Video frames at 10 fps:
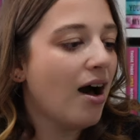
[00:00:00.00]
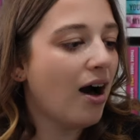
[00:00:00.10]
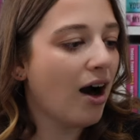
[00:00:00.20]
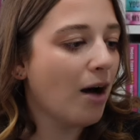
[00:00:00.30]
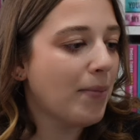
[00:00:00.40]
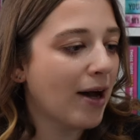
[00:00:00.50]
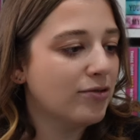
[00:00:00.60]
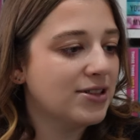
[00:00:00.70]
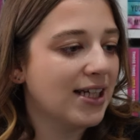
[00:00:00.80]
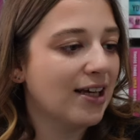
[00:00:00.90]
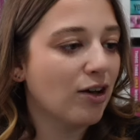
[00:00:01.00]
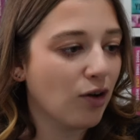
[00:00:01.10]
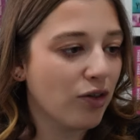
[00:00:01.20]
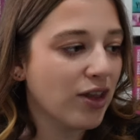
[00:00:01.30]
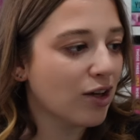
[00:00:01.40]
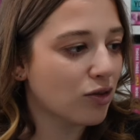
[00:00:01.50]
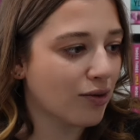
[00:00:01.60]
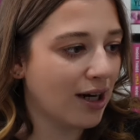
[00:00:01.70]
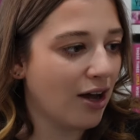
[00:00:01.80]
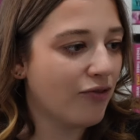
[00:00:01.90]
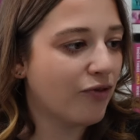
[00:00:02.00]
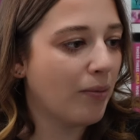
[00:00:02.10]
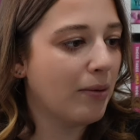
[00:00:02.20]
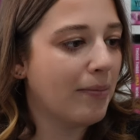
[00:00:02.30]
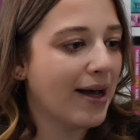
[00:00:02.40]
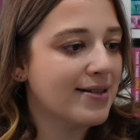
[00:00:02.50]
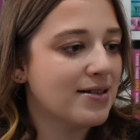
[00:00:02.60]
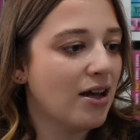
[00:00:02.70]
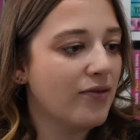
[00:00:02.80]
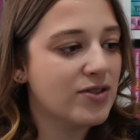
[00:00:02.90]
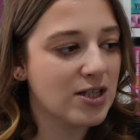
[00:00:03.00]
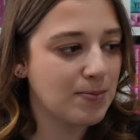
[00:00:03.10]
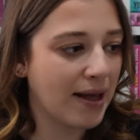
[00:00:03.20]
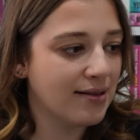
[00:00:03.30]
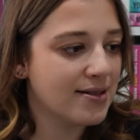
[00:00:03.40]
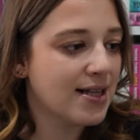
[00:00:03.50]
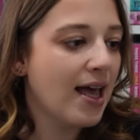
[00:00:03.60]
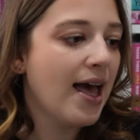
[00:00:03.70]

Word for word: a heart-pounding gothic thriller from the master of suspense.